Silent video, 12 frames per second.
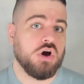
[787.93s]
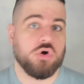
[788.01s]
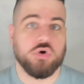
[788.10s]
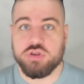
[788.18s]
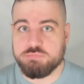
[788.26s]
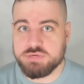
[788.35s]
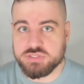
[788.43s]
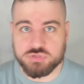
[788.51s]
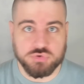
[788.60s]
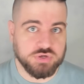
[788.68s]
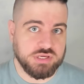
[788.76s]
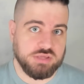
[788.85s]
Hood
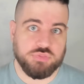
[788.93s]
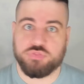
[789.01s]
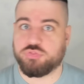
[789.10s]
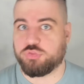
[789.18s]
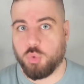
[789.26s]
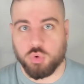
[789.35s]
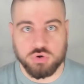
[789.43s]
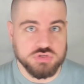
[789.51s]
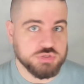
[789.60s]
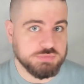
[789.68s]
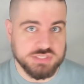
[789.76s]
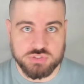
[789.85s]
Misery,
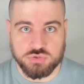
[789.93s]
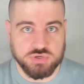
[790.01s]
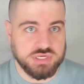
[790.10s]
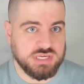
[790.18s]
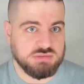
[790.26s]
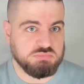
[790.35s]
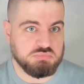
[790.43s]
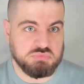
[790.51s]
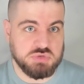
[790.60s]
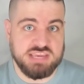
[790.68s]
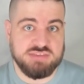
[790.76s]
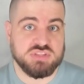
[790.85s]
Thor's Misery,
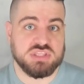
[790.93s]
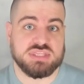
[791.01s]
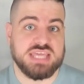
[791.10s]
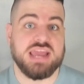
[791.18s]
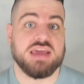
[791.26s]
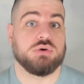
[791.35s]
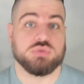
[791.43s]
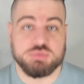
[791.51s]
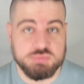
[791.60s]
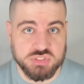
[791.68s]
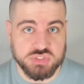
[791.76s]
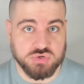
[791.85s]
even Thanos
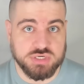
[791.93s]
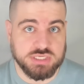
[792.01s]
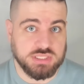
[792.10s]
Misery.